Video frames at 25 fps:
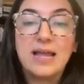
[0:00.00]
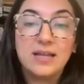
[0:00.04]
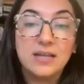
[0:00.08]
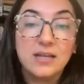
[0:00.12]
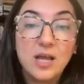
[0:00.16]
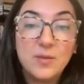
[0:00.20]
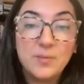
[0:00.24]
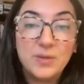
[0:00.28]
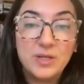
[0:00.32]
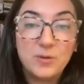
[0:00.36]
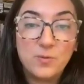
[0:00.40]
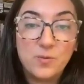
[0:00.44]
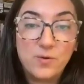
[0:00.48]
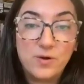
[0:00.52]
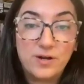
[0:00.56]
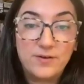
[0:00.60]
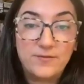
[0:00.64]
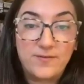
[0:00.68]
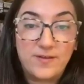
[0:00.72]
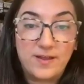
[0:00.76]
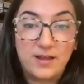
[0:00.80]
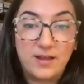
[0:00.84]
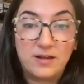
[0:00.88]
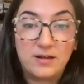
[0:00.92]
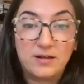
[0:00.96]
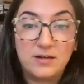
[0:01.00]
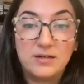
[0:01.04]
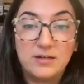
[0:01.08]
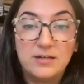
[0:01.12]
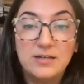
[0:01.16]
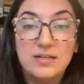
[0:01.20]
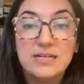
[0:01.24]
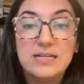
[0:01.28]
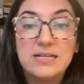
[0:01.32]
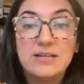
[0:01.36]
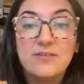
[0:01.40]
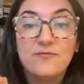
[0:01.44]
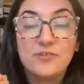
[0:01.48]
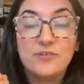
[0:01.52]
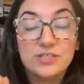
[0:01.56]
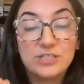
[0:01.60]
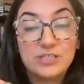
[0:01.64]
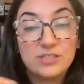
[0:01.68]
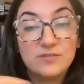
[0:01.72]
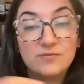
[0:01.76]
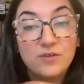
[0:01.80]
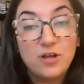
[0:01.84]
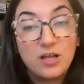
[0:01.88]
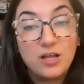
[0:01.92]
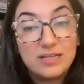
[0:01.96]
Economic warfare,
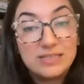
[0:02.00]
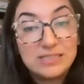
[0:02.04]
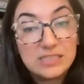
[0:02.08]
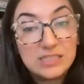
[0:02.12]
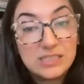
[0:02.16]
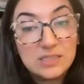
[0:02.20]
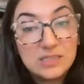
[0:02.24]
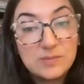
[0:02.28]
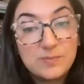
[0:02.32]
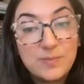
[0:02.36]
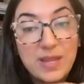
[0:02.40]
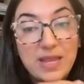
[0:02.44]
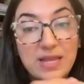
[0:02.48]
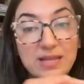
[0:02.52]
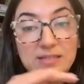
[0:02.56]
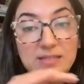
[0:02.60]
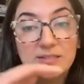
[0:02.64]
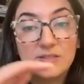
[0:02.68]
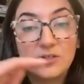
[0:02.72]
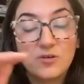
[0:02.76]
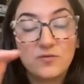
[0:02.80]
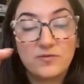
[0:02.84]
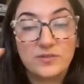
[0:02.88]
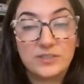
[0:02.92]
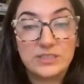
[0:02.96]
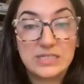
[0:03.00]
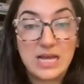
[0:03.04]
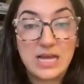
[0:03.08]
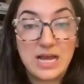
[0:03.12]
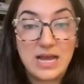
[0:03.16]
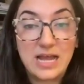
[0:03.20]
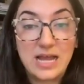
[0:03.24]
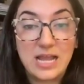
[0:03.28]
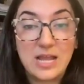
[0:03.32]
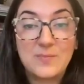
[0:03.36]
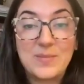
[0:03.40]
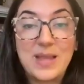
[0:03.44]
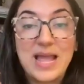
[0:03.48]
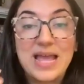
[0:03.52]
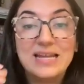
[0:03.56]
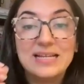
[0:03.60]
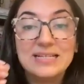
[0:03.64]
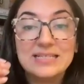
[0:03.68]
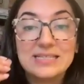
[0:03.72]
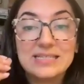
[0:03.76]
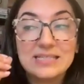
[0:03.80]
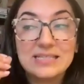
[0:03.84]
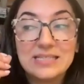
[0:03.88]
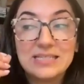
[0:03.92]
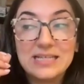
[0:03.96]
first of all, it spans over time
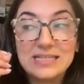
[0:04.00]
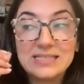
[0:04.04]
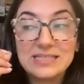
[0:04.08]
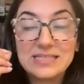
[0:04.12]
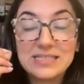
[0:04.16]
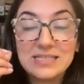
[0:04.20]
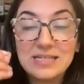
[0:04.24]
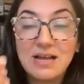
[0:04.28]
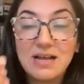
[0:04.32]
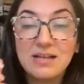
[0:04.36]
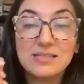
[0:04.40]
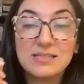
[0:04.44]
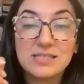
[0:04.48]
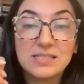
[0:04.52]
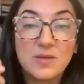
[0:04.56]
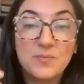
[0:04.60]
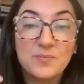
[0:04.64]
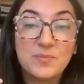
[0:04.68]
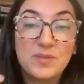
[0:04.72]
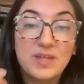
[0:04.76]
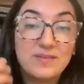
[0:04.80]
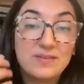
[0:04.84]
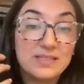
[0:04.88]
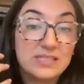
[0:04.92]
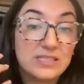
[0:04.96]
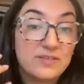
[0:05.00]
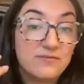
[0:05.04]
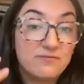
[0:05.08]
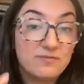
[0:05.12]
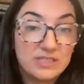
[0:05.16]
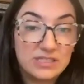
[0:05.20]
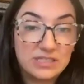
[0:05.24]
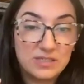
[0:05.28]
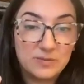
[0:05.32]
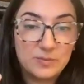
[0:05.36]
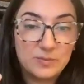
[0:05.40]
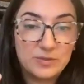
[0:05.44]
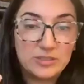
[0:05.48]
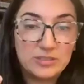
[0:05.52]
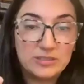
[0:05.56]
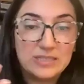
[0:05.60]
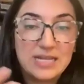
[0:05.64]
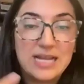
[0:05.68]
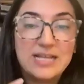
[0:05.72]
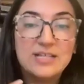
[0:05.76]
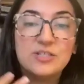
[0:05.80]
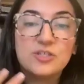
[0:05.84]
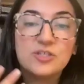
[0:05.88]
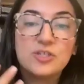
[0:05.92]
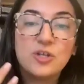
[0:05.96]
and it's not something that's visible.
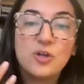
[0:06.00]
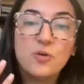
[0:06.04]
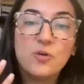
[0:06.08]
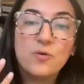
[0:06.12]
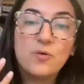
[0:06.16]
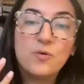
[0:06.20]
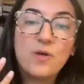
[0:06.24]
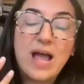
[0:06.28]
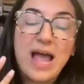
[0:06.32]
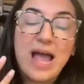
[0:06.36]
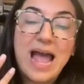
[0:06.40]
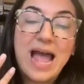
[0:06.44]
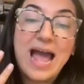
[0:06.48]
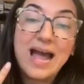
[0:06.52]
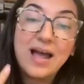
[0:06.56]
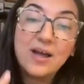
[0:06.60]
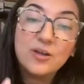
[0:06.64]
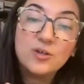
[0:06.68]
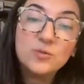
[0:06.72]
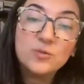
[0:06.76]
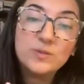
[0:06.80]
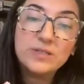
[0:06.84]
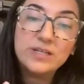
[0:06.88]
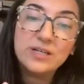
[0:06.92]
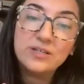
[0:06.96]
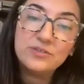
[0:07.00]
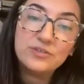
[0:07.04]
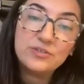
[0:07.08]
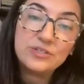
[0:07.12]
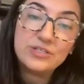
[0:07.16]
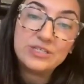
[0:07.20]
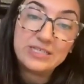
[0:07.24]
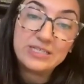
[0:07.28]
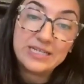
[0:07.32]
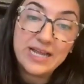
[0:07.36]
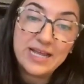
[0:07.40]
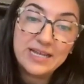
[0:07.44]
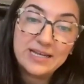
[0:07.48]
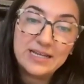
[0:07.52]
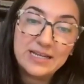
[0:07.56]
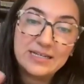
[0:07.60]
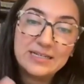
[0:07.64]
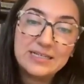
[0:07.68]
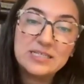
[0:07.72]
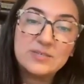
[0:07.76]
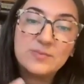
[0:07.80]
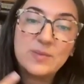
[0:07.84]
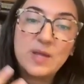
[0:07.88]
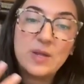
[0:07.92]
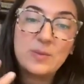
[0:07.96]
And so how do we understand
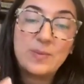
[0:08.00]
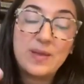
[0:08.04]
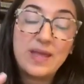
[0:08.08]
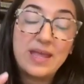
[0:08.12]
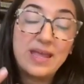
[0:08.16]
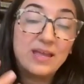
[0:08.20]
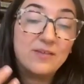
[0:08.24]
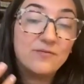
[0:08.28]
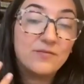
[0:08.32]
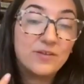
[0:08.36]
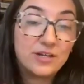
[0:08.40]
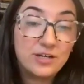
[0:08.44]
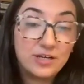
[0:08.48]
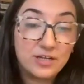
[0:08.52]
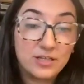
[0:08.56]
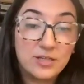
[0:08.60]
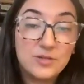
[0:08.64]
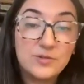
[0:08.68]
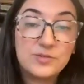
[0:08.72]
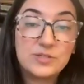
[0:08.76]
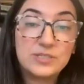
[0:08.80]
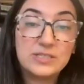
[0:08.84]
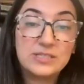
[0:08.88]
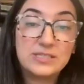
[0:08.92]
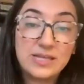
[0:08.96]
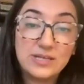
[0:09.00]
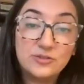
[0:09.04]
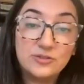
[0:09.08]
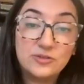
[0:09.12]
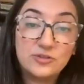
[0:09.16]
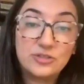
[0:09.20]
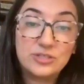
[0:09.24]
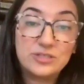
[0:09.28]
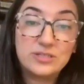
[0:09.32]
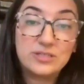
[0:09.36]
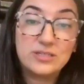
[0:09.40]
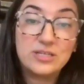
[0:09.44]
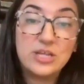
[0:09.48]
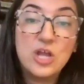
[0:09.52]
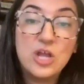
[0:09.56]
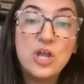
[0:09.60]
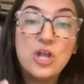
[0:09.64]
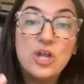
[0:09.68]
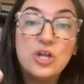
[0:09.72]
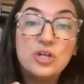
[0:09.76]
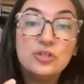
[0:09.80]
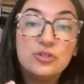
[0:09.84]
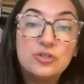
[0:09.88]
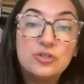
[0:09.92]
it is by paying very close attention